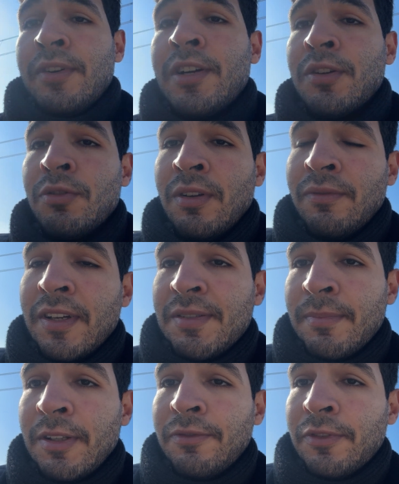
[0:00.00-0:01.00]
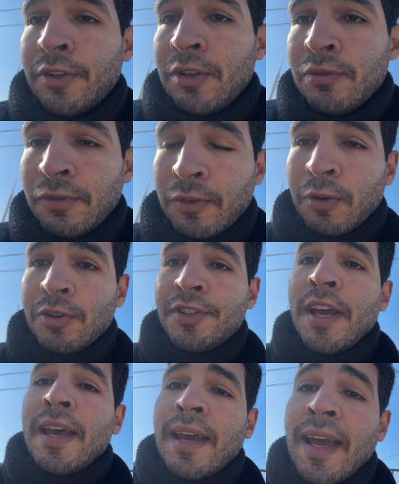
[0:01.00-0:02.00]
good investment for you, of course,
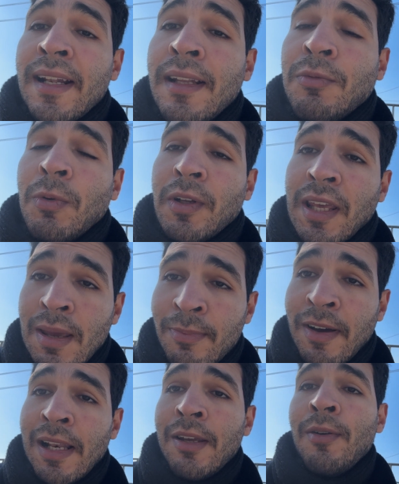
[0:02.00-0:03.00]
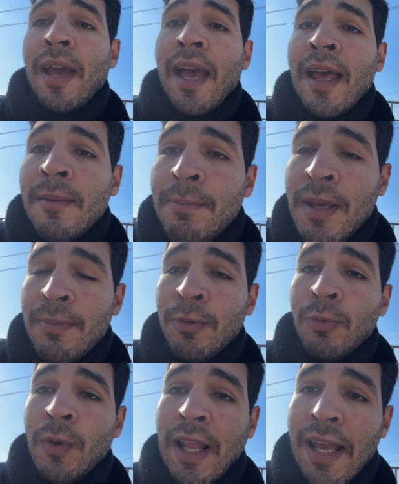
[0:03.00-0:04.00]
and it will keep value and
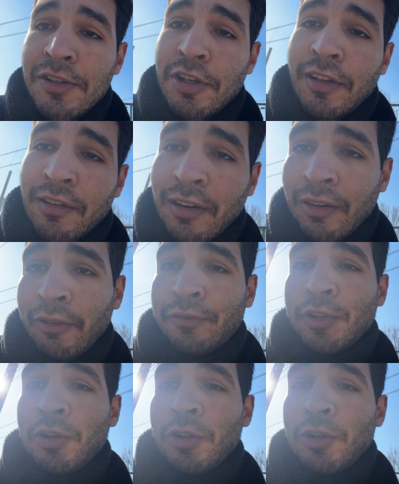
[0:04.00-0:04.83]
people will actually run after